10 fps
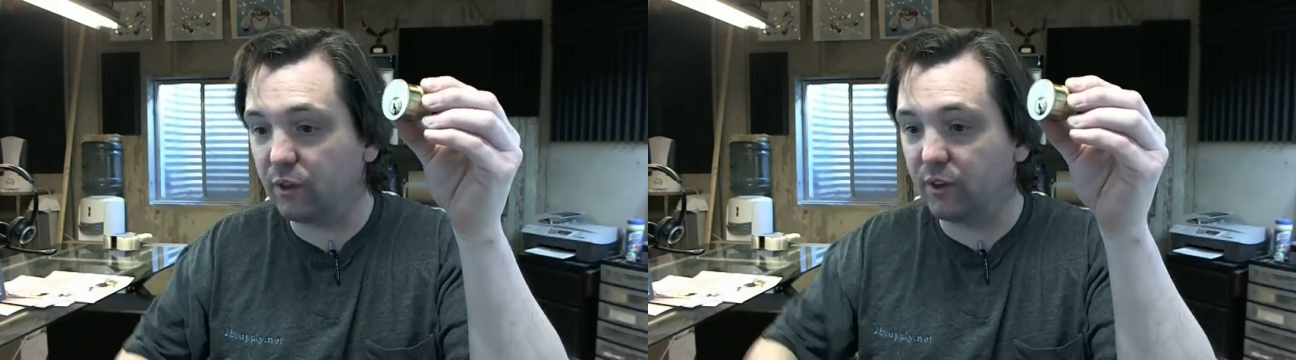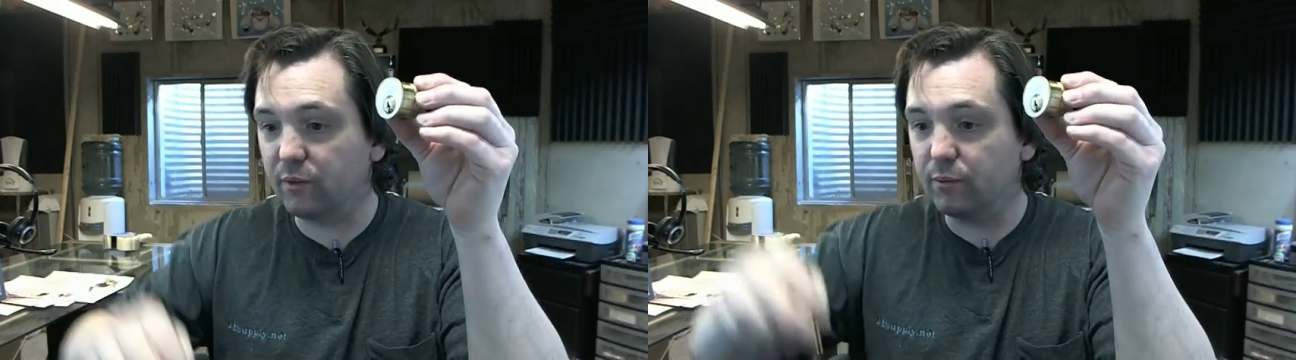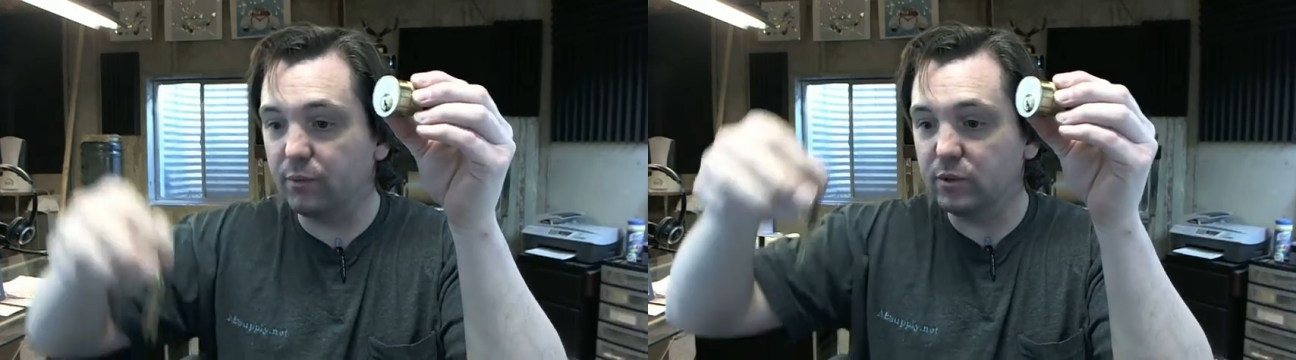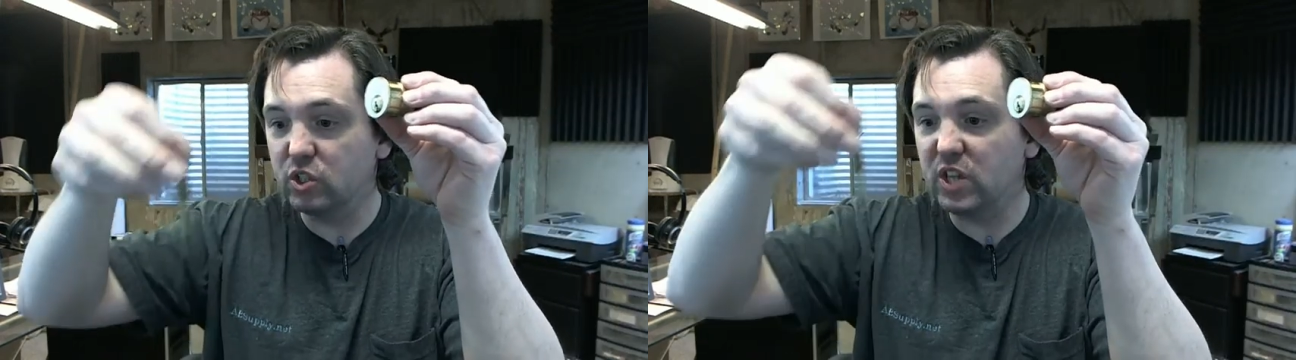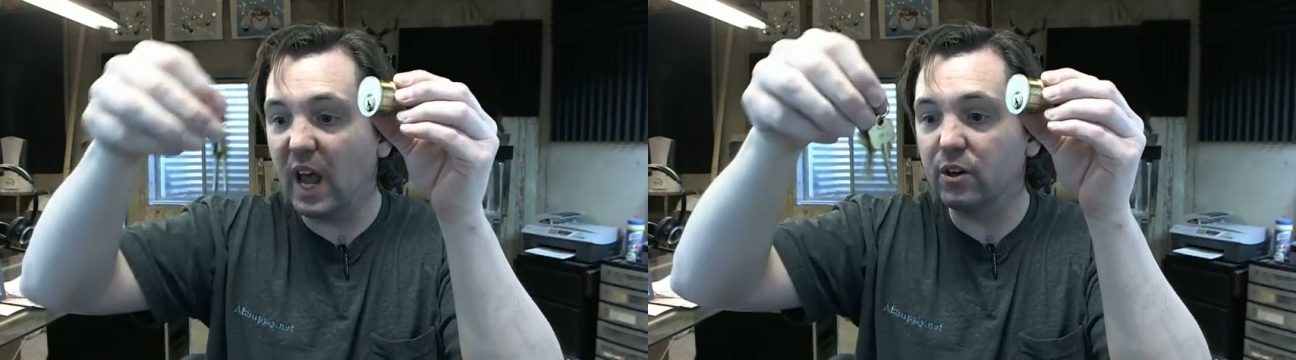the
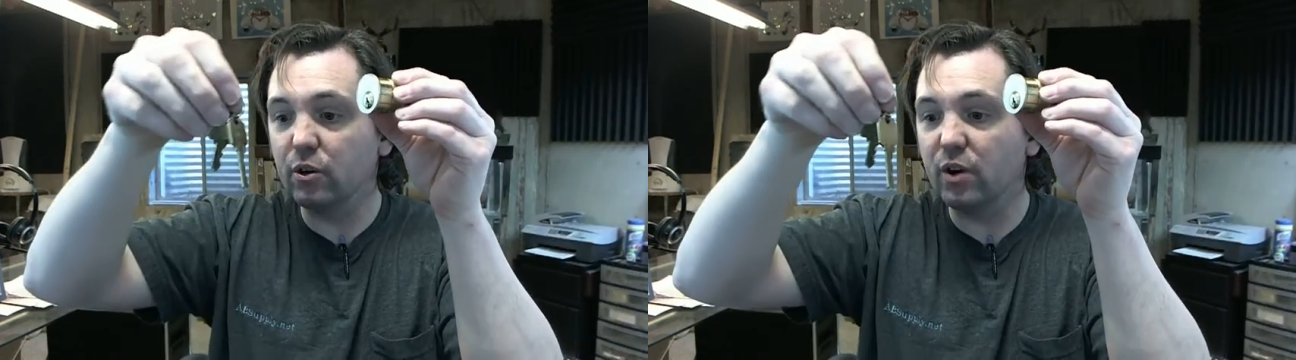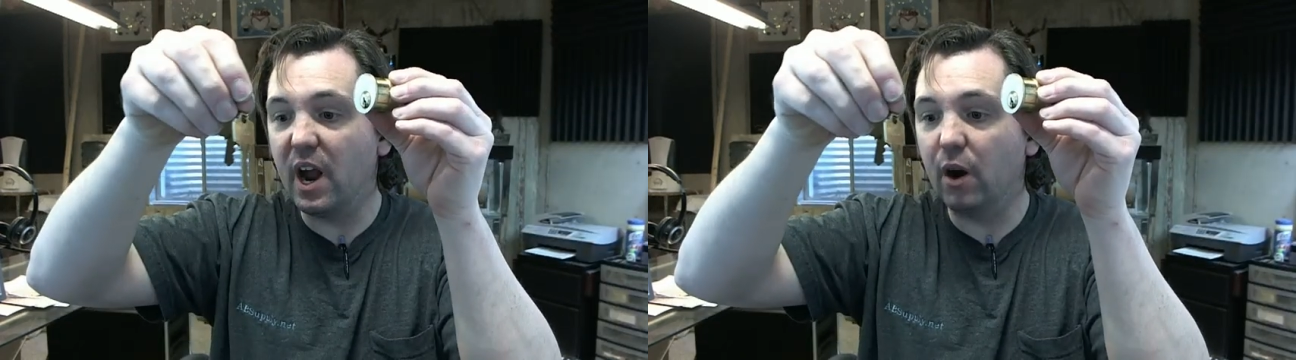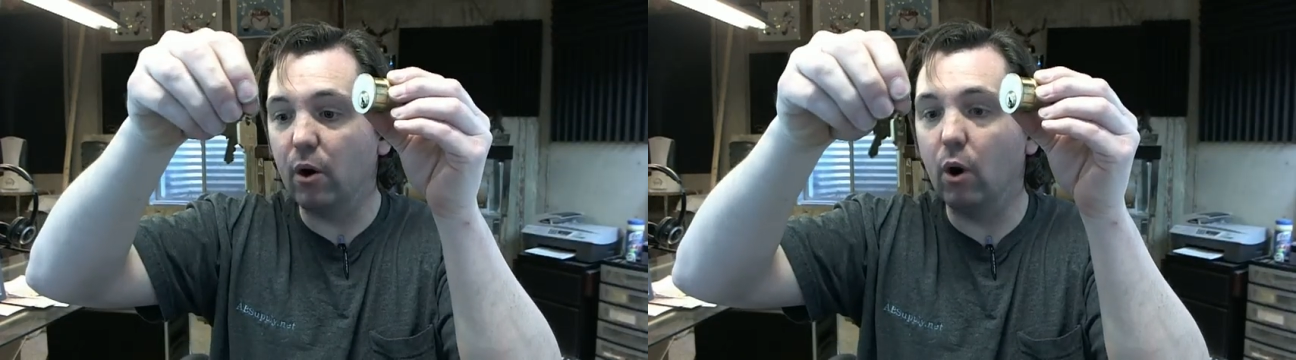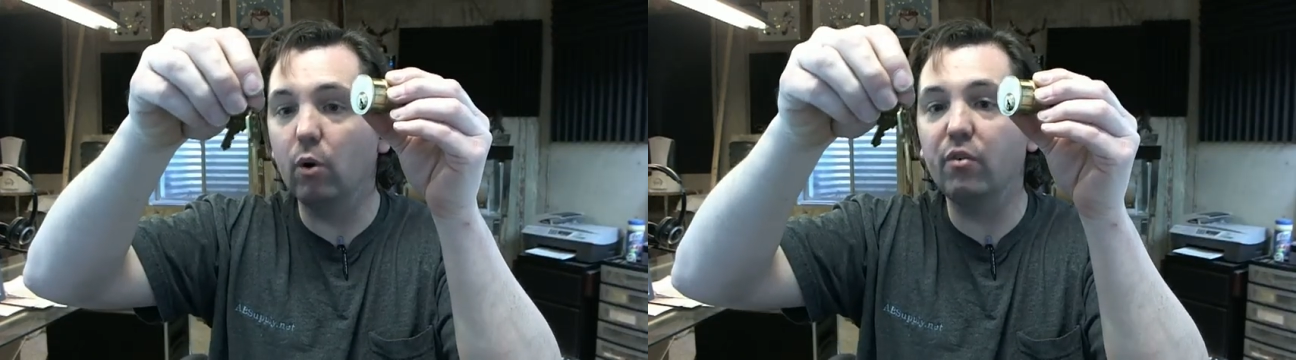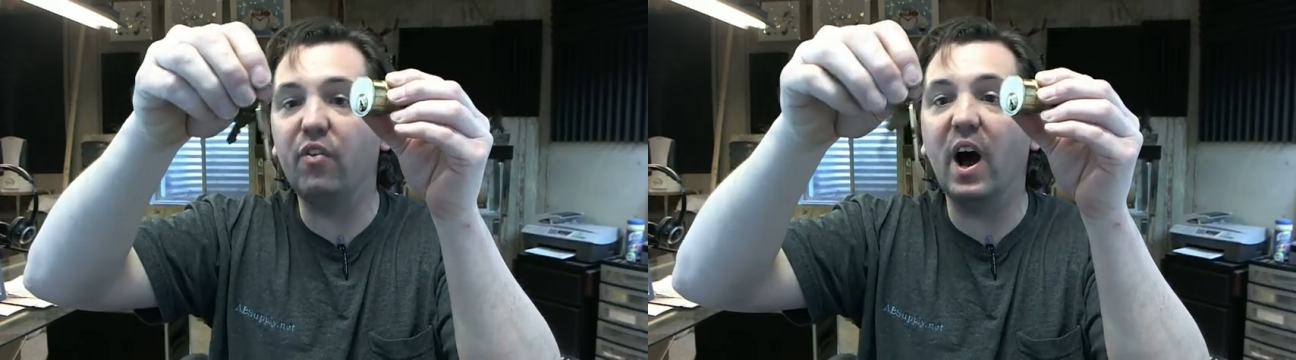standard arrow
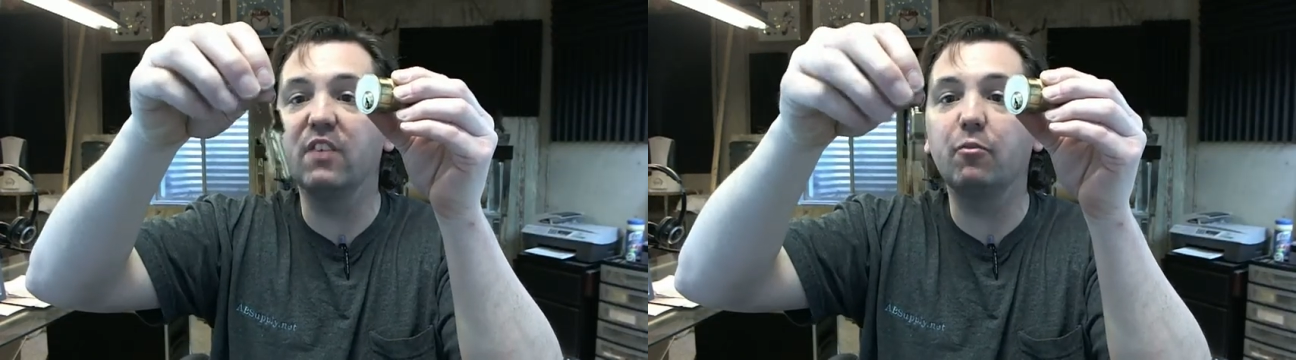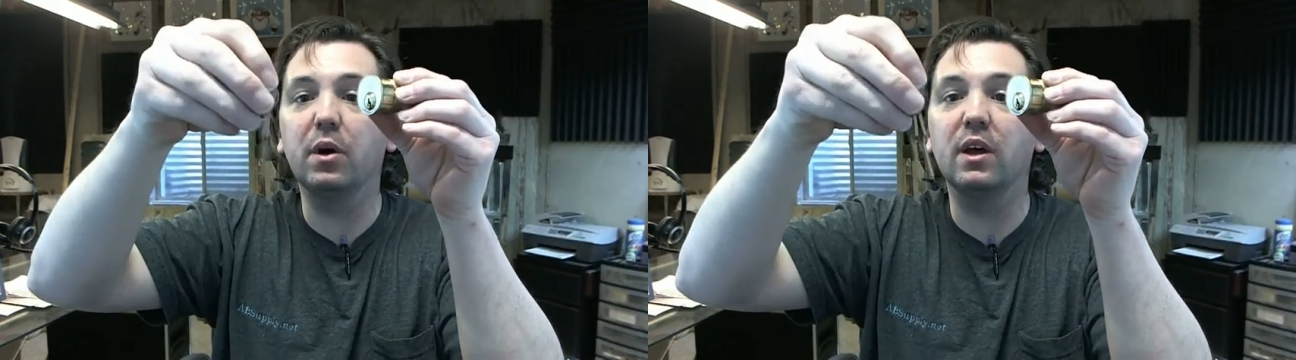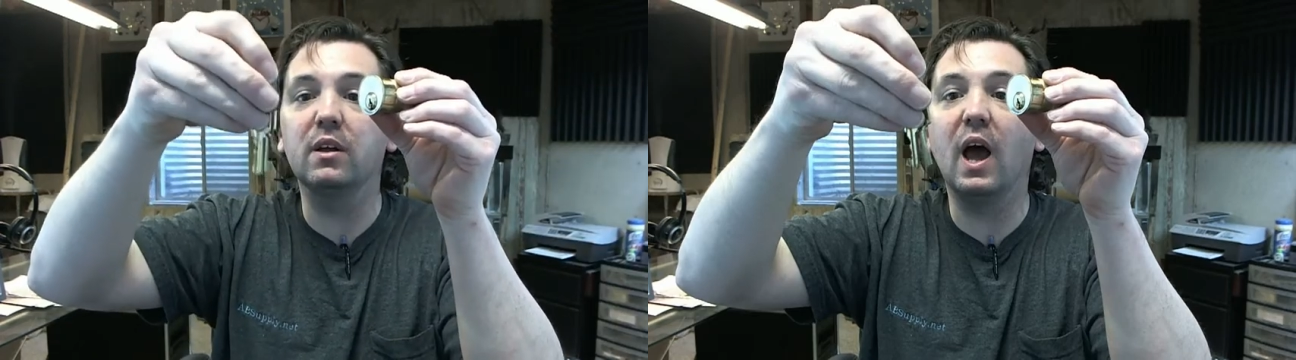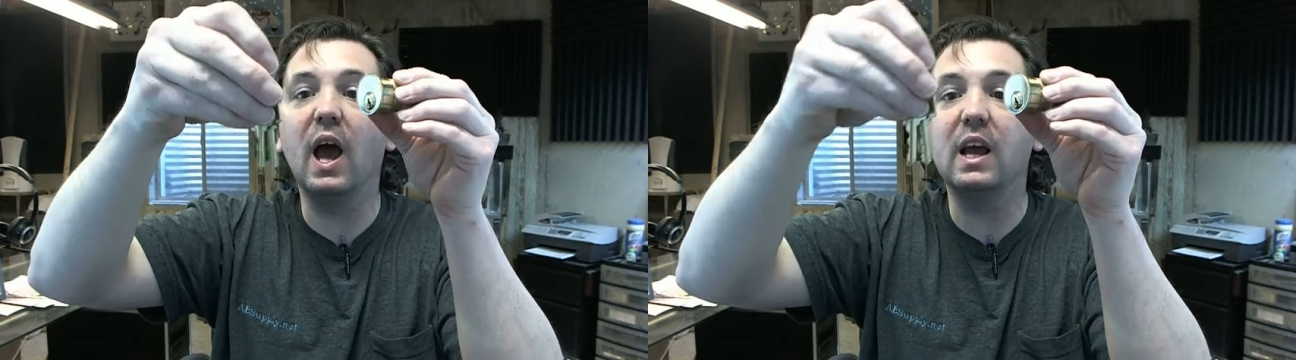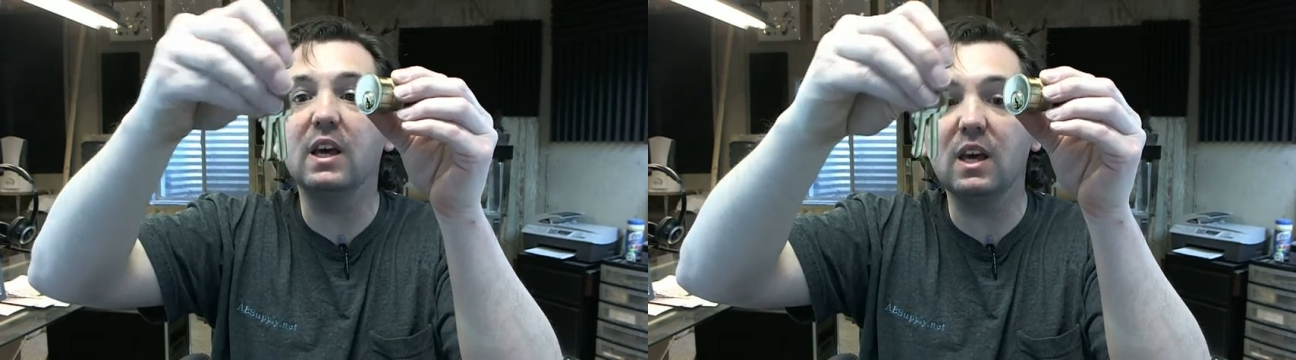5-pin
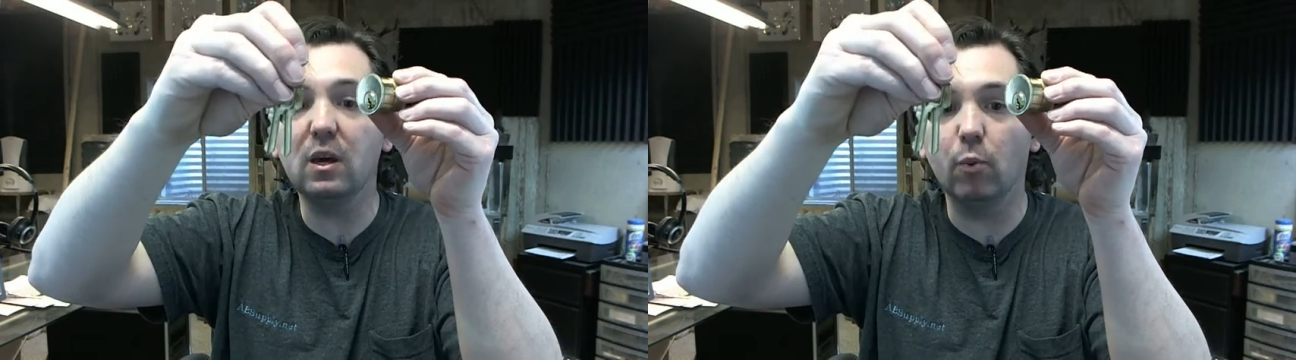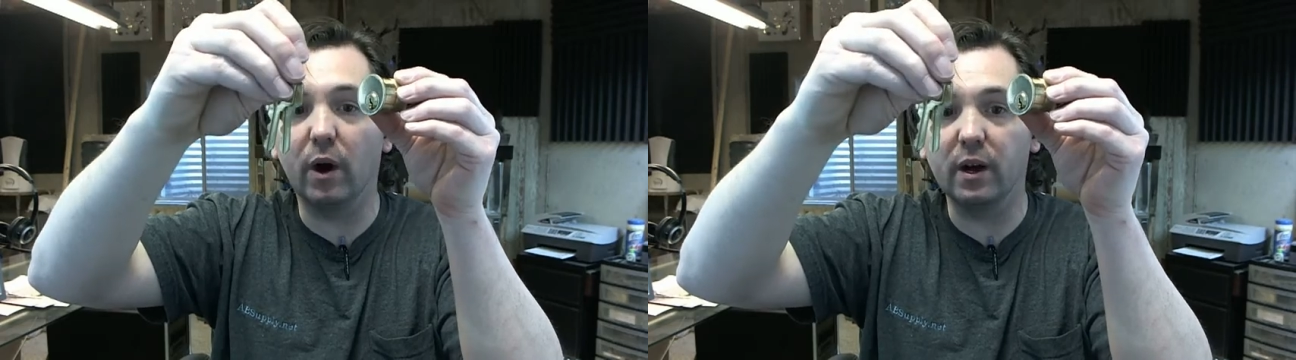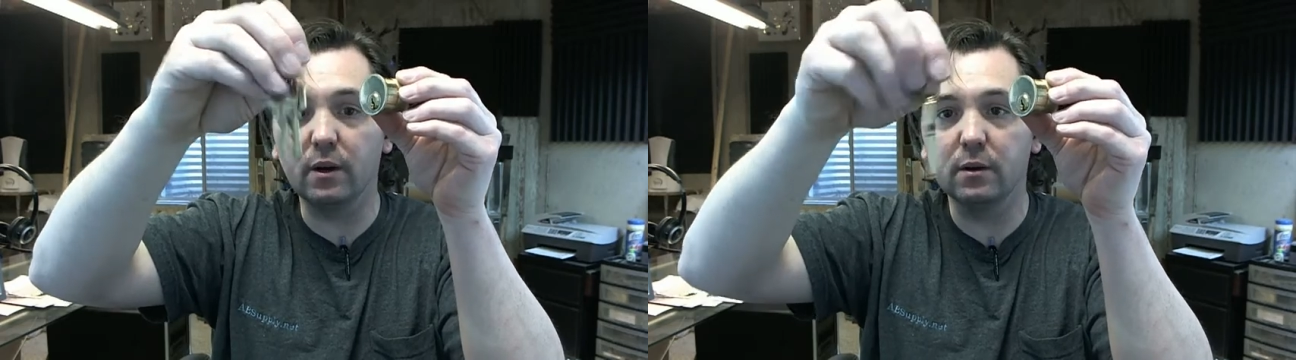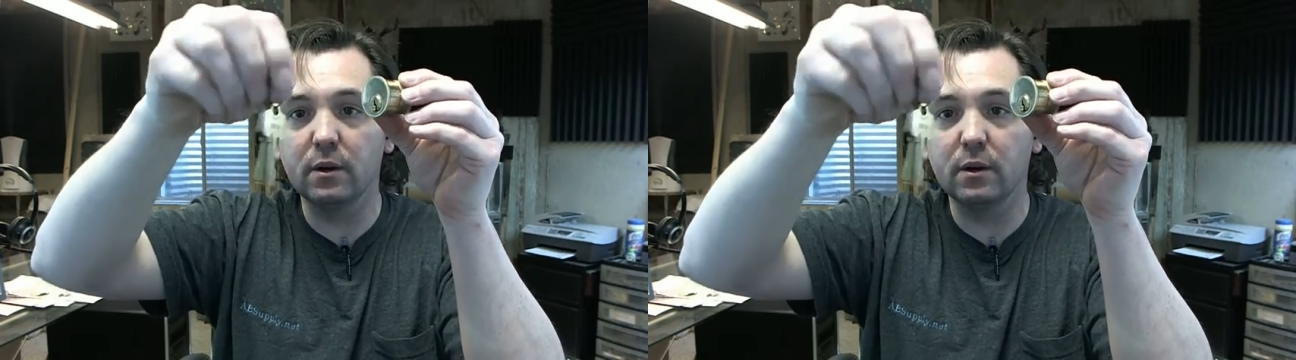A keyway,